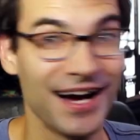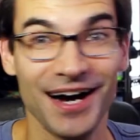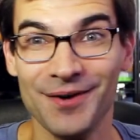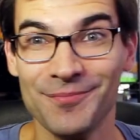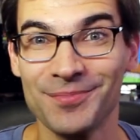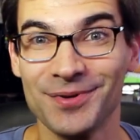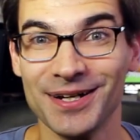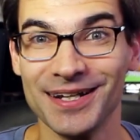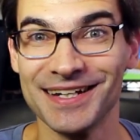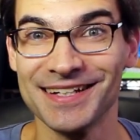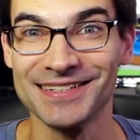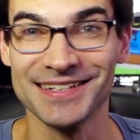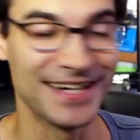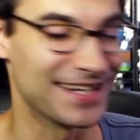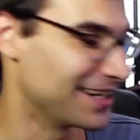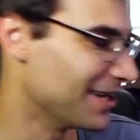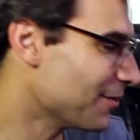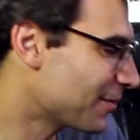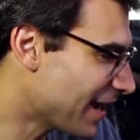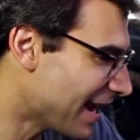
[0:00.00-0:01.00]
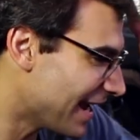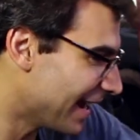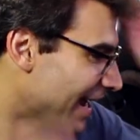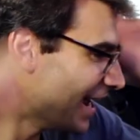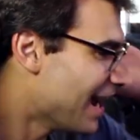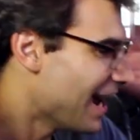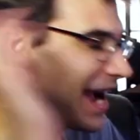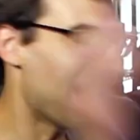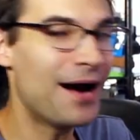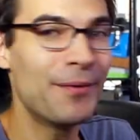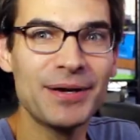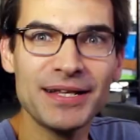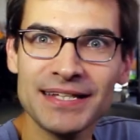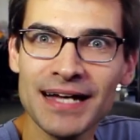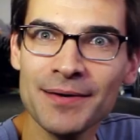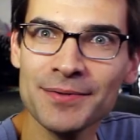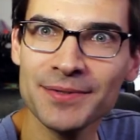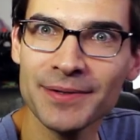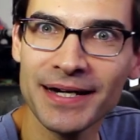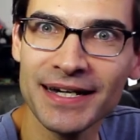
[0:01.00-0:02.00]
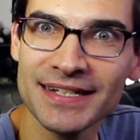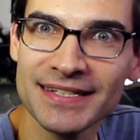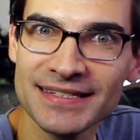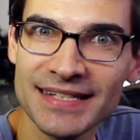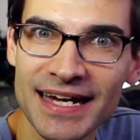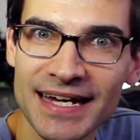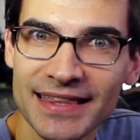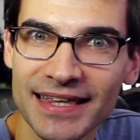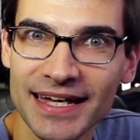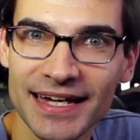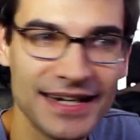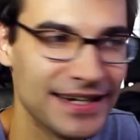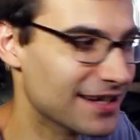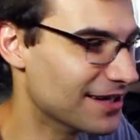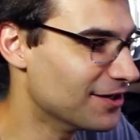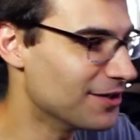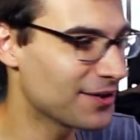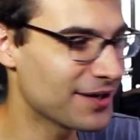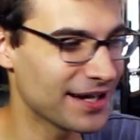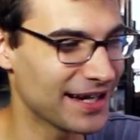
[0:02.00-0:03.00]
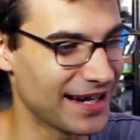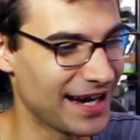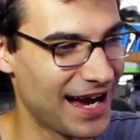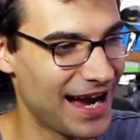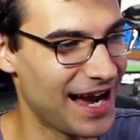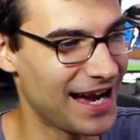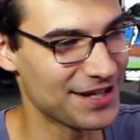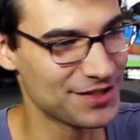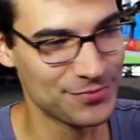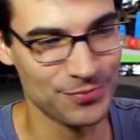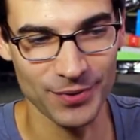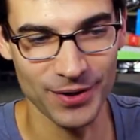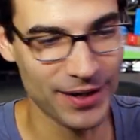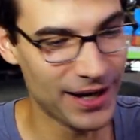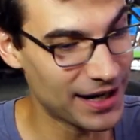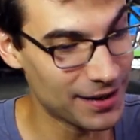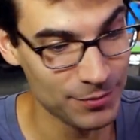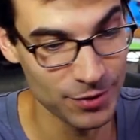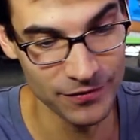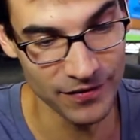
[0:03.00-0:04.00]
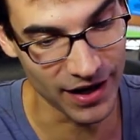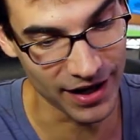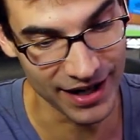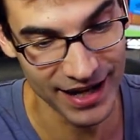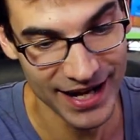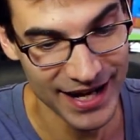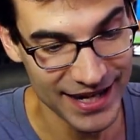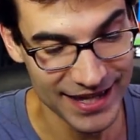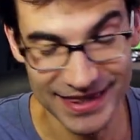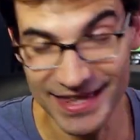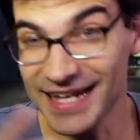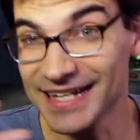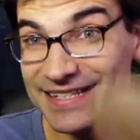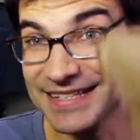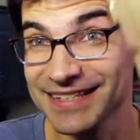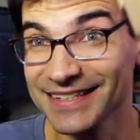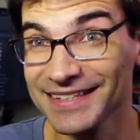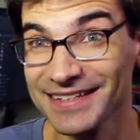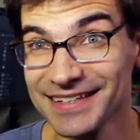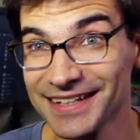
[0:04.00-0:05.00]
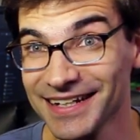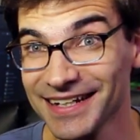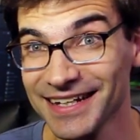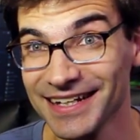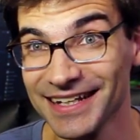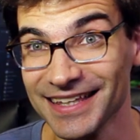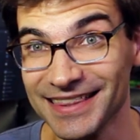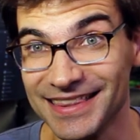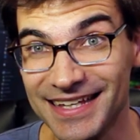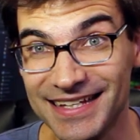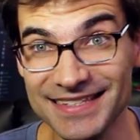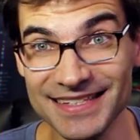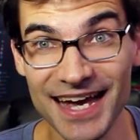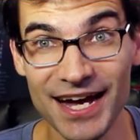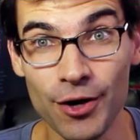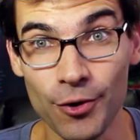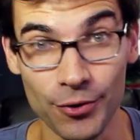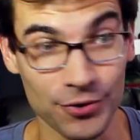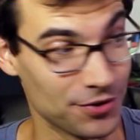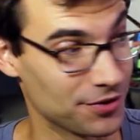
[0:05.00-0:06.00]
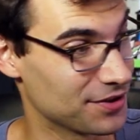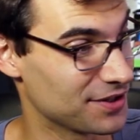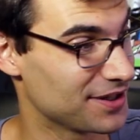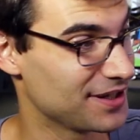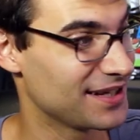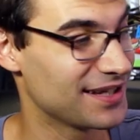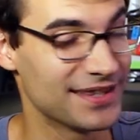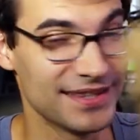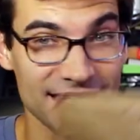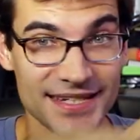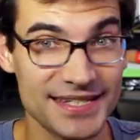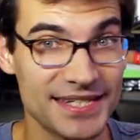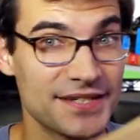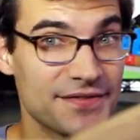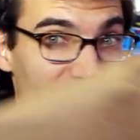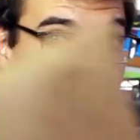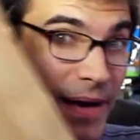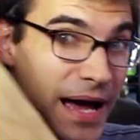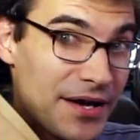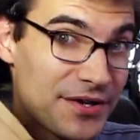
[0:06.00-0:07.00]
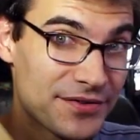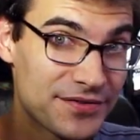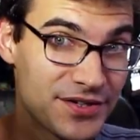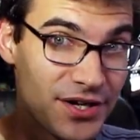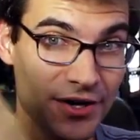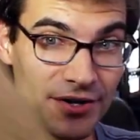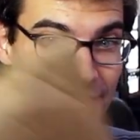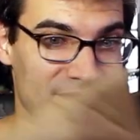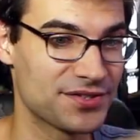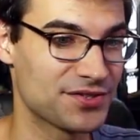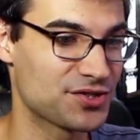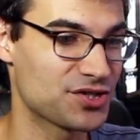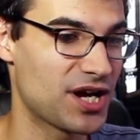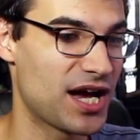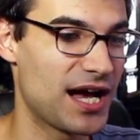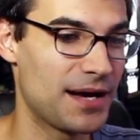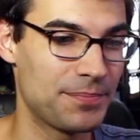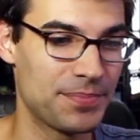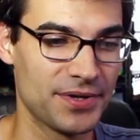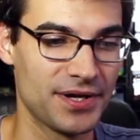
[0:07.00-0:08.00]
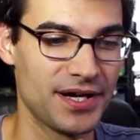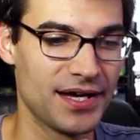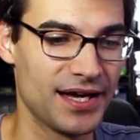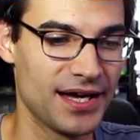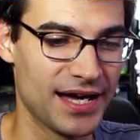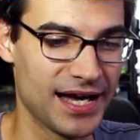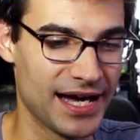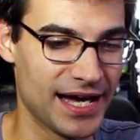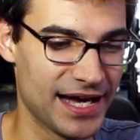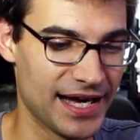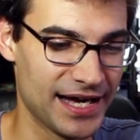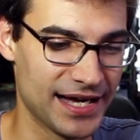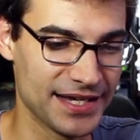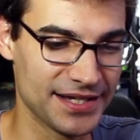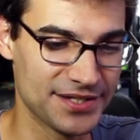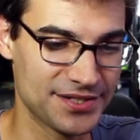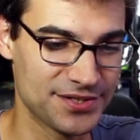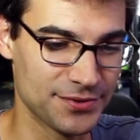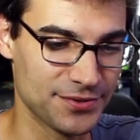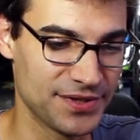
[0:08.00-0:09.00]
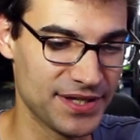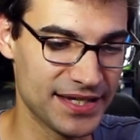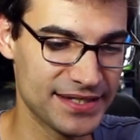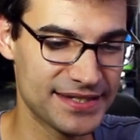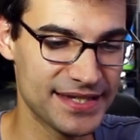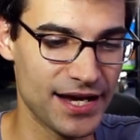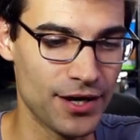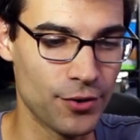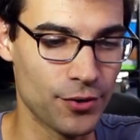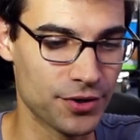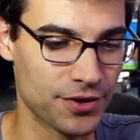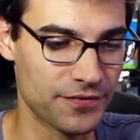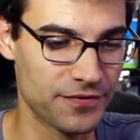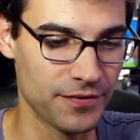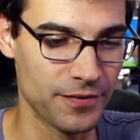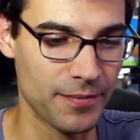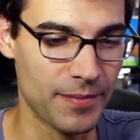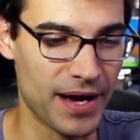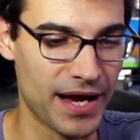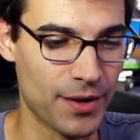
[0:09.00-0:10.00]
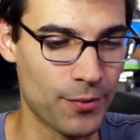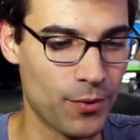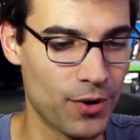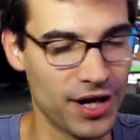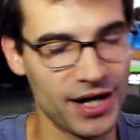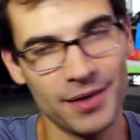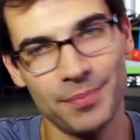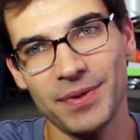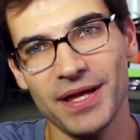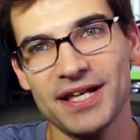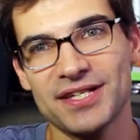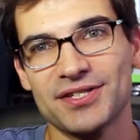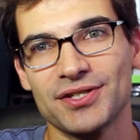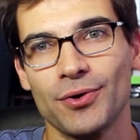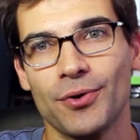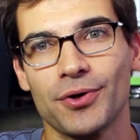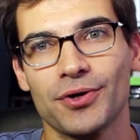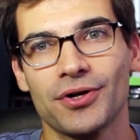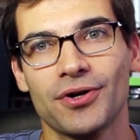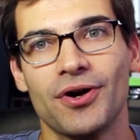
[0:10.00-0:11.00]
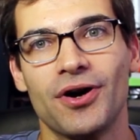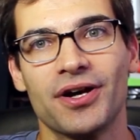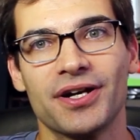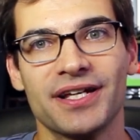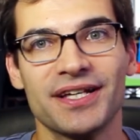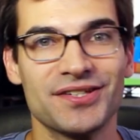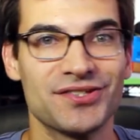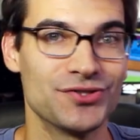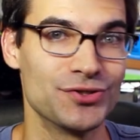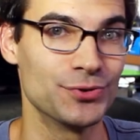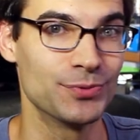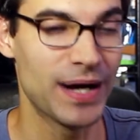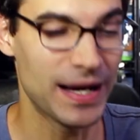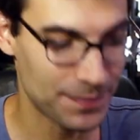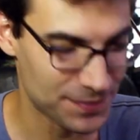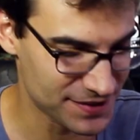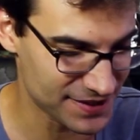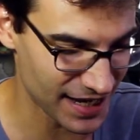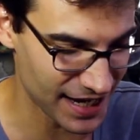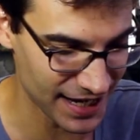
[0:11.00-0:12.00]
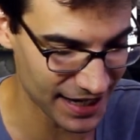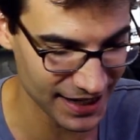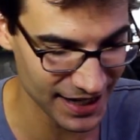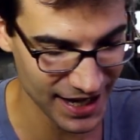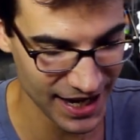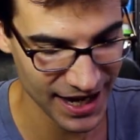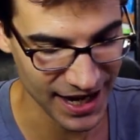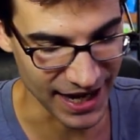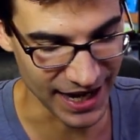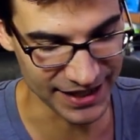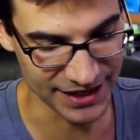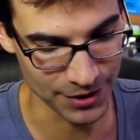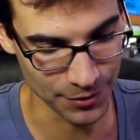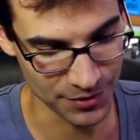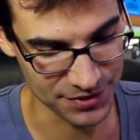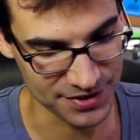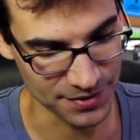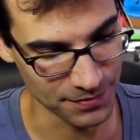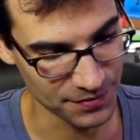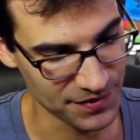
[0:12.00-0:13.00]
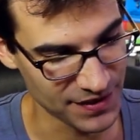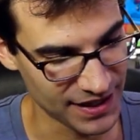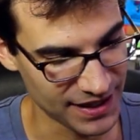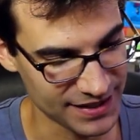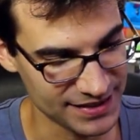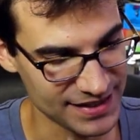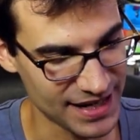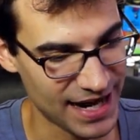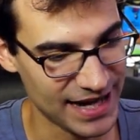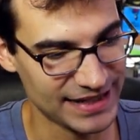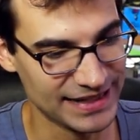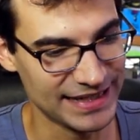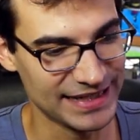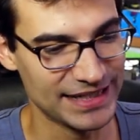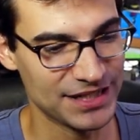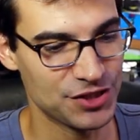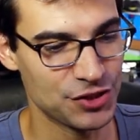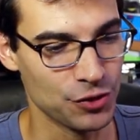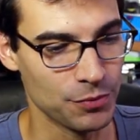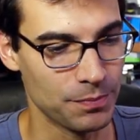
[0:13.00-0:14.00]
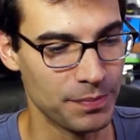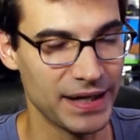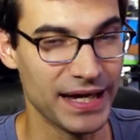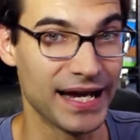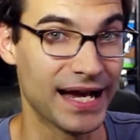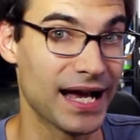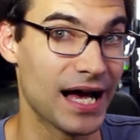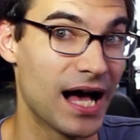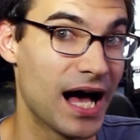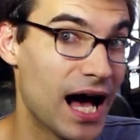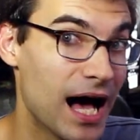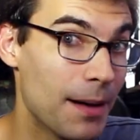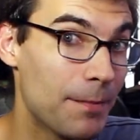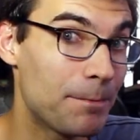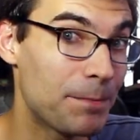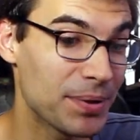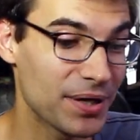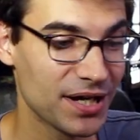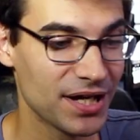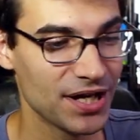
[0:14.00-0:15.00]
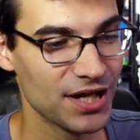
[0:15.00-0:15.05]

I'm pretty excited. Okay, how many times am I going to say that? Okay, we got to move on. This I ordered. This is from Outer Darts shop. So this I ordered from him. I wanted to place an order on his new website, and there were some things I needed to pick up